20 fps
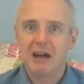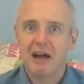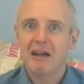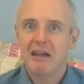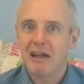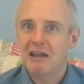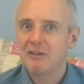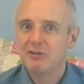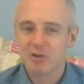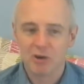
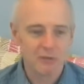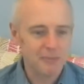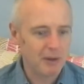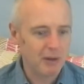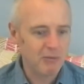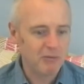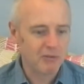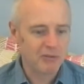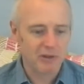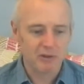I enjoy
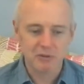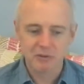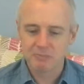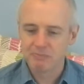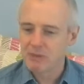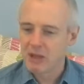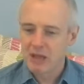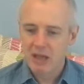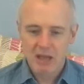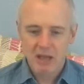both of those.
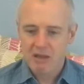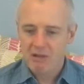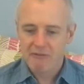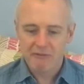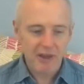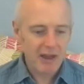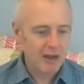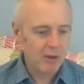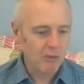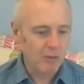
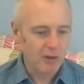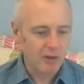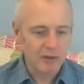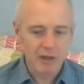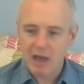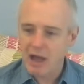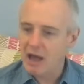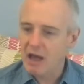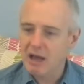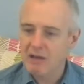Final
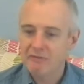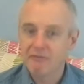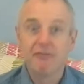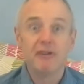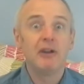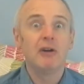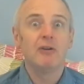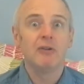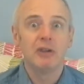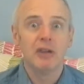one,
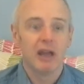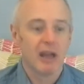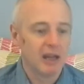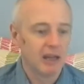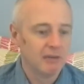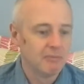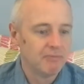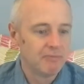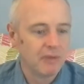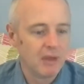
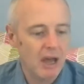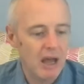Viognier.